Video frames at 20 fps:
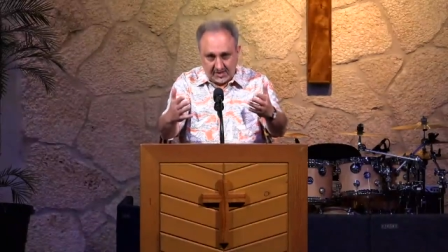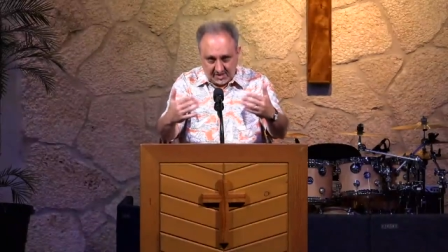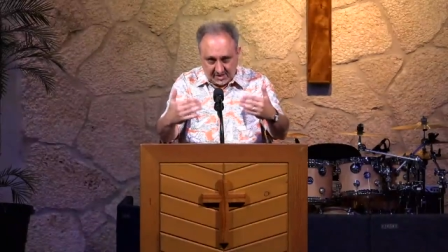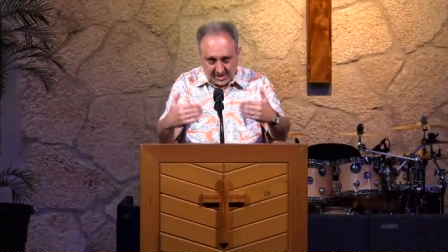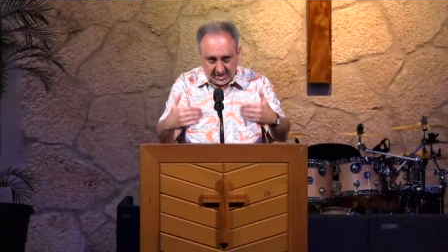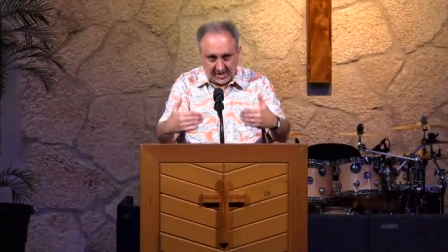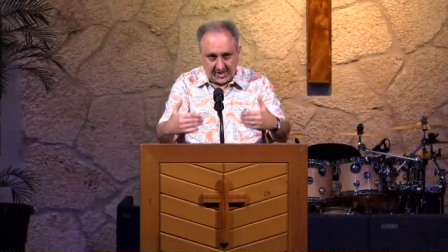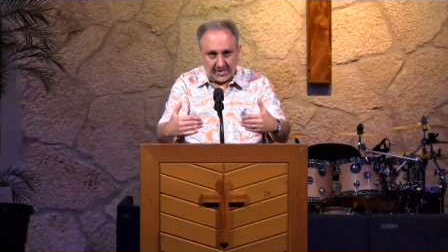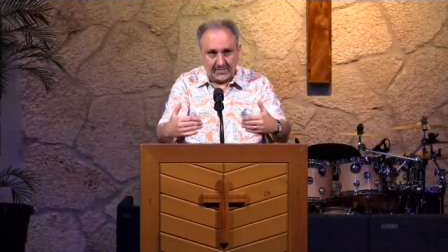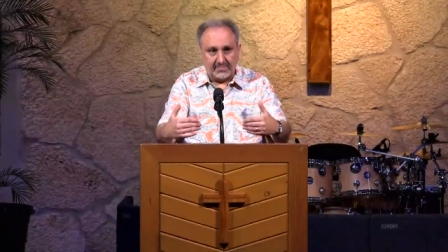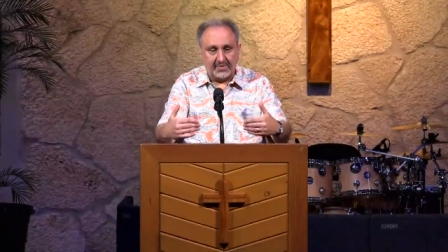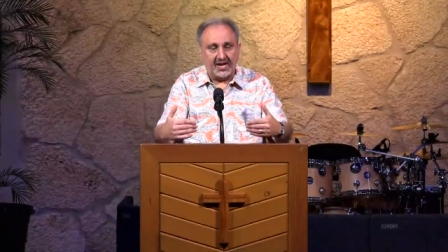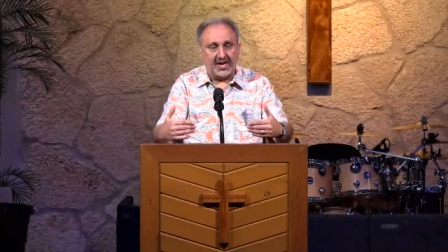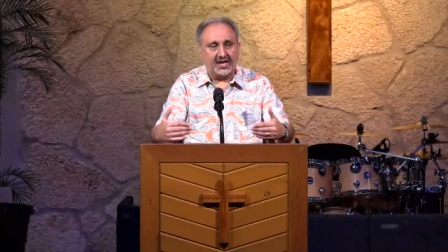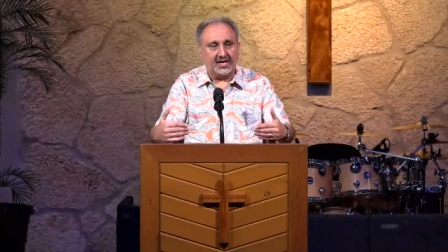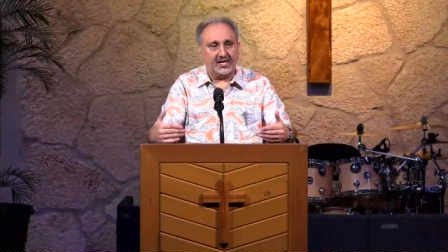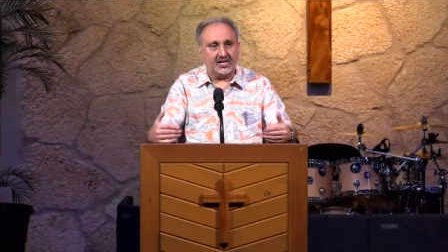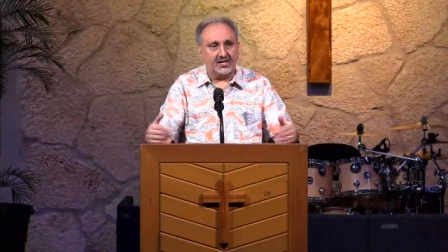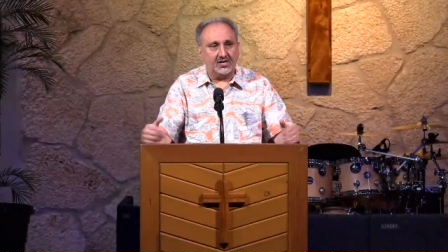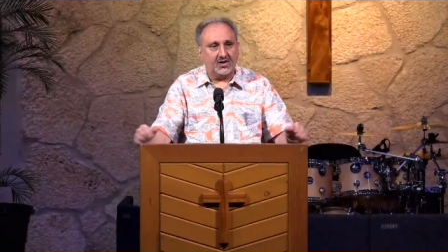then you can come
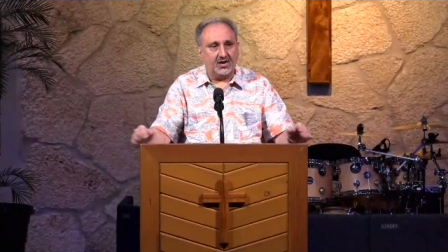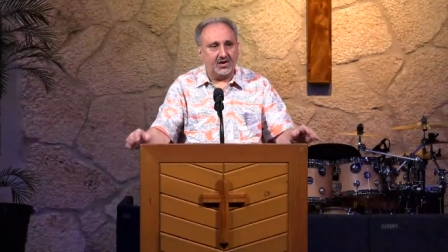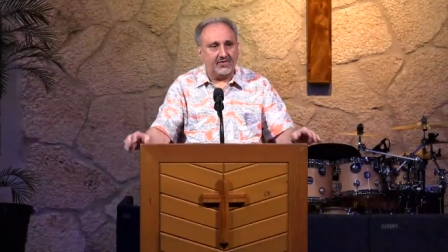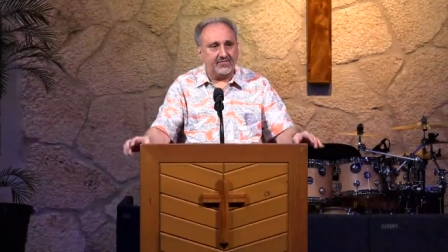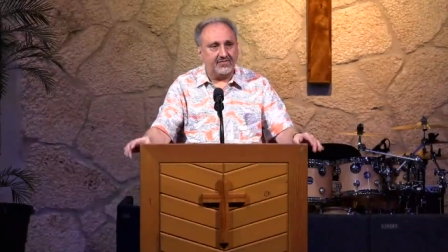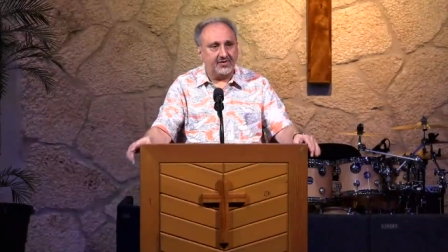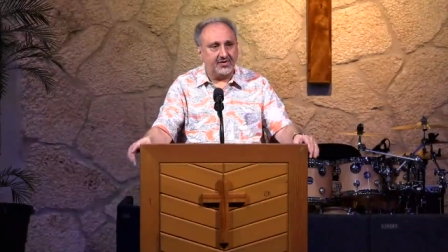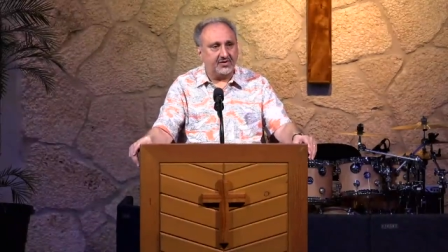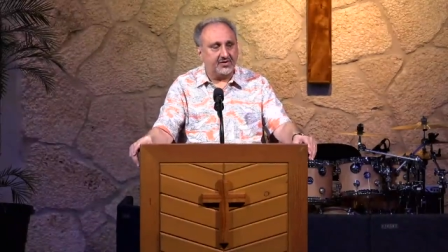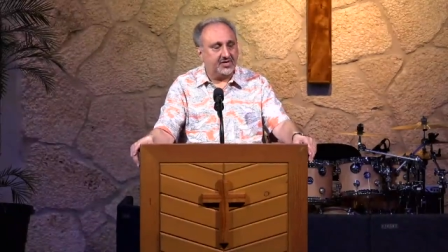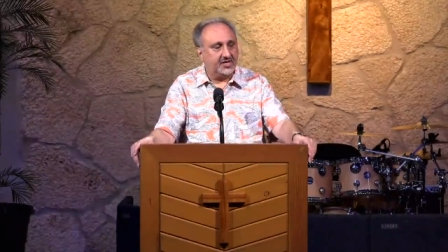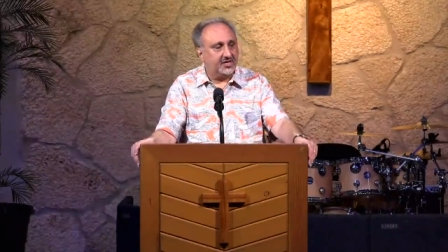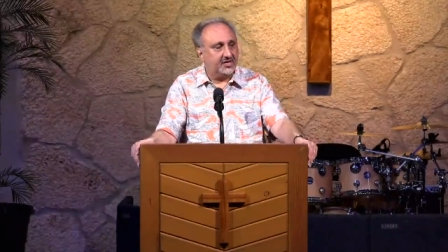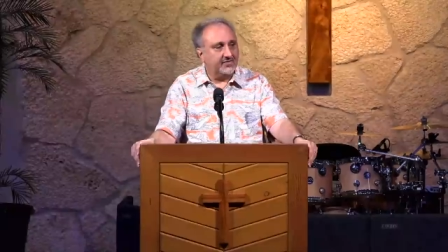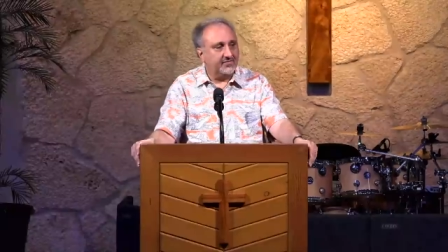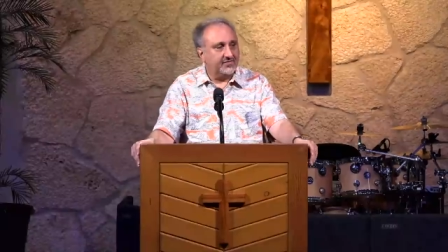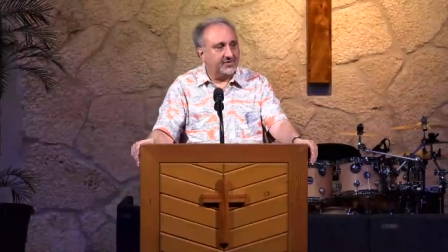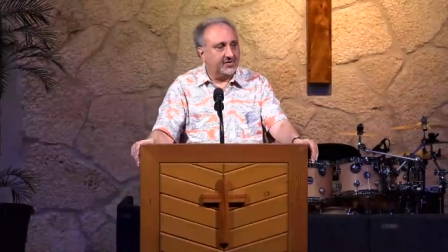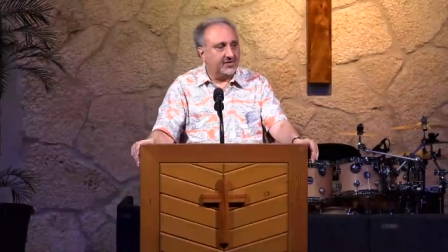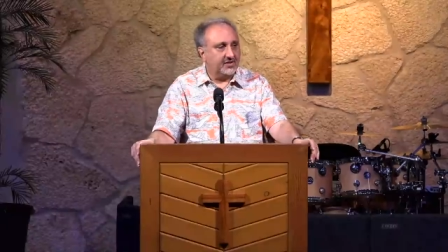back and offer your
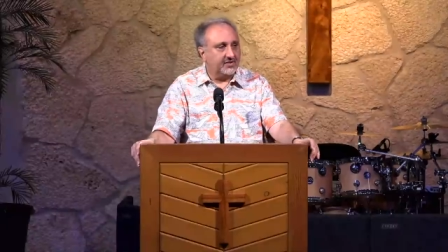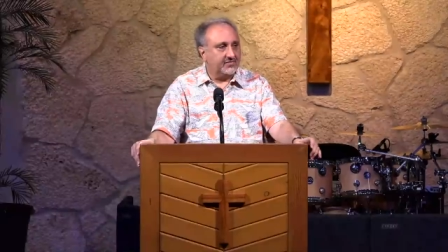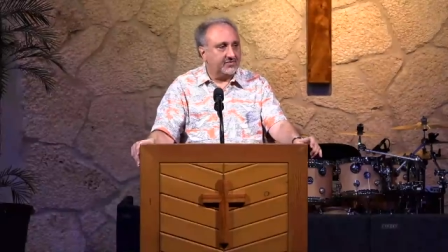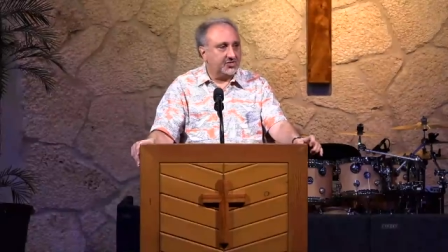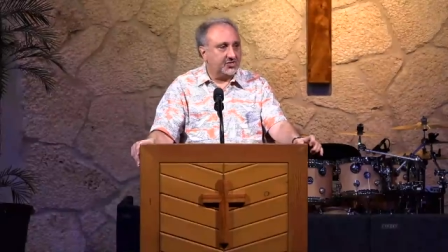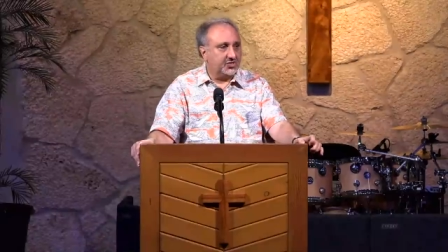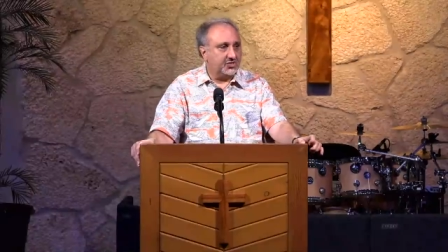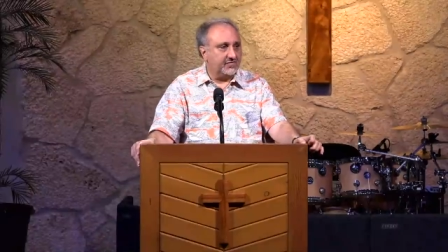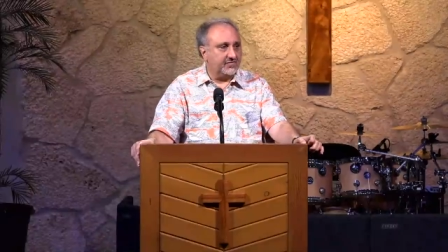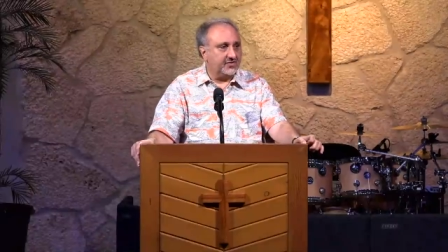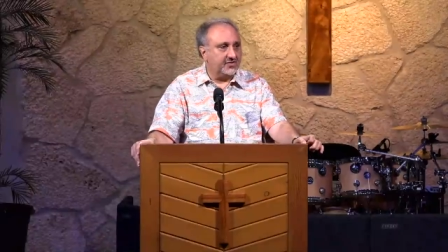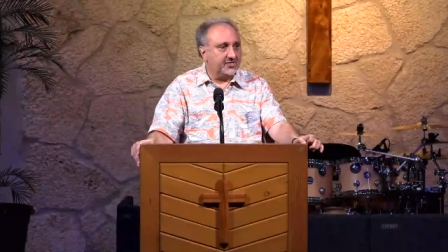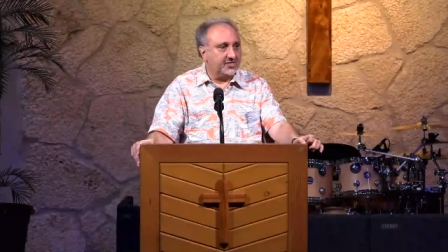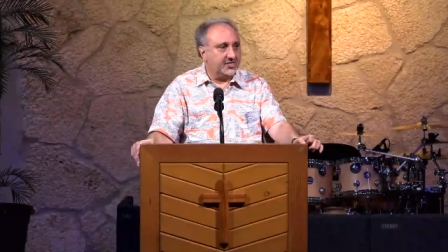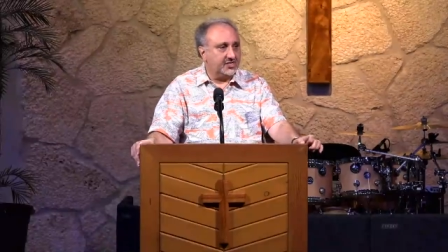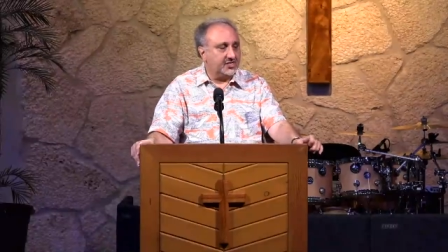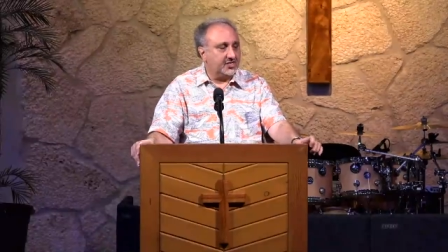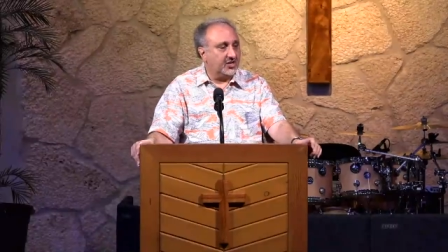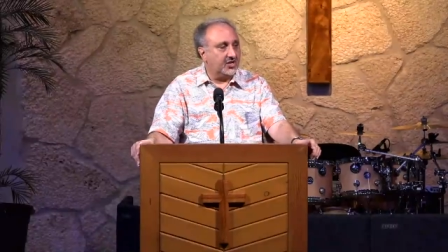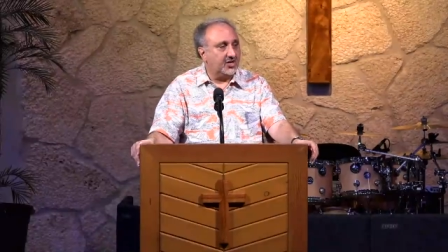gift of
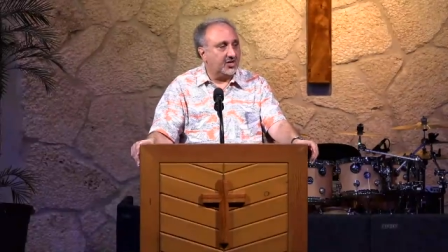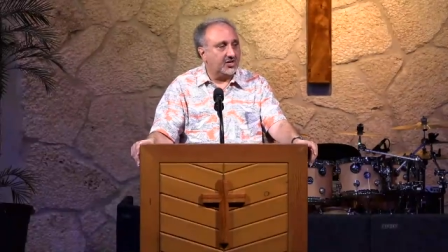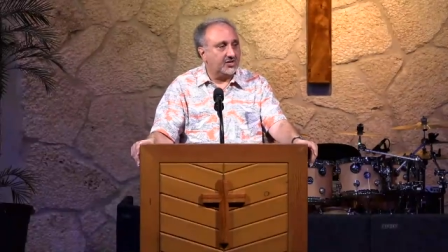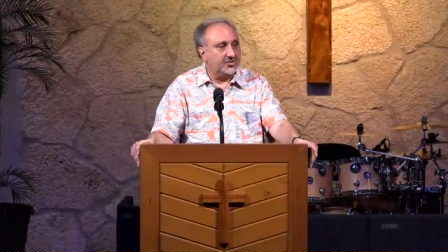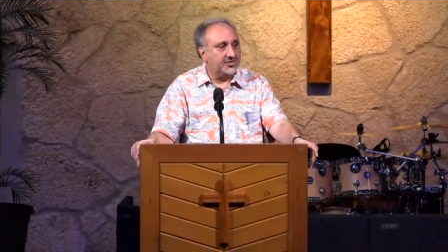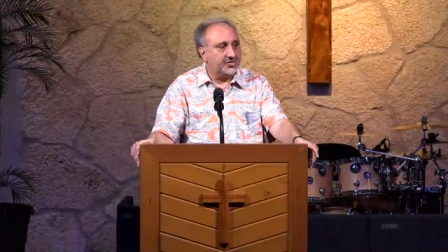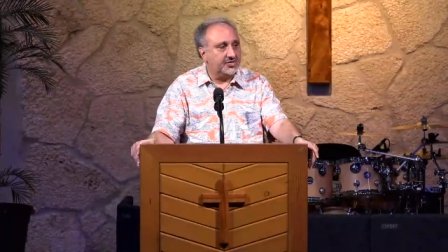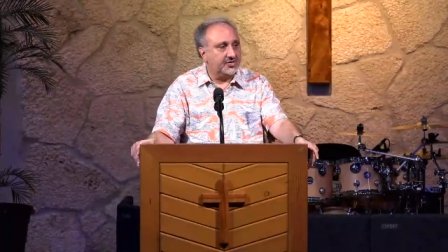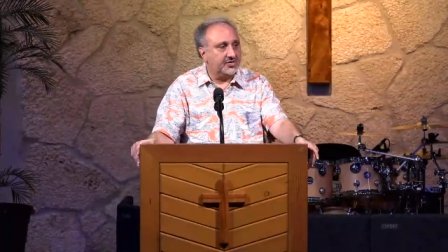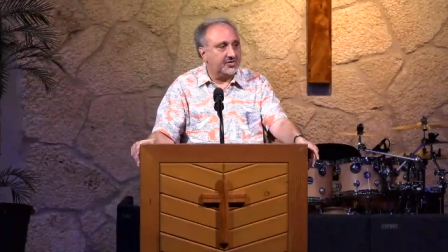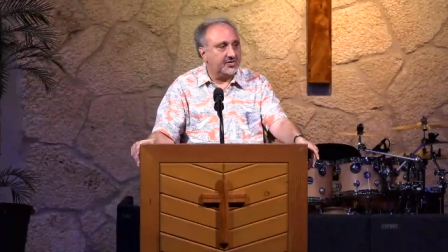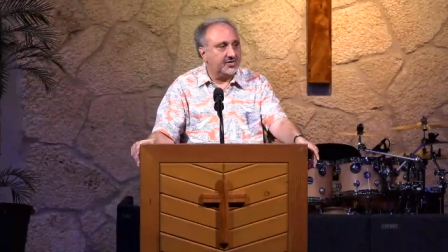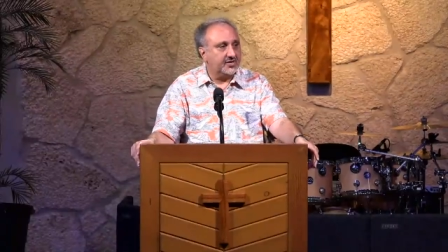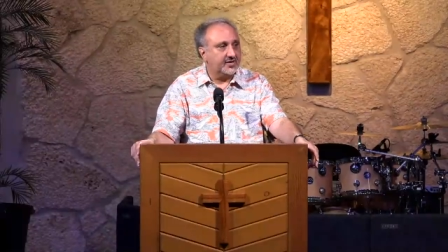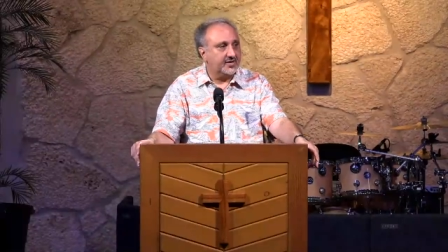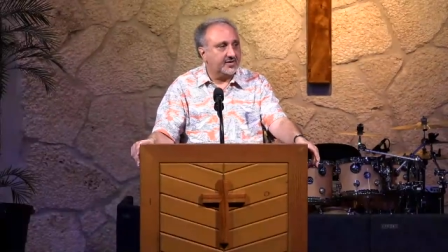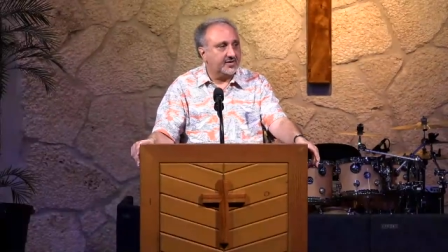service at the altar.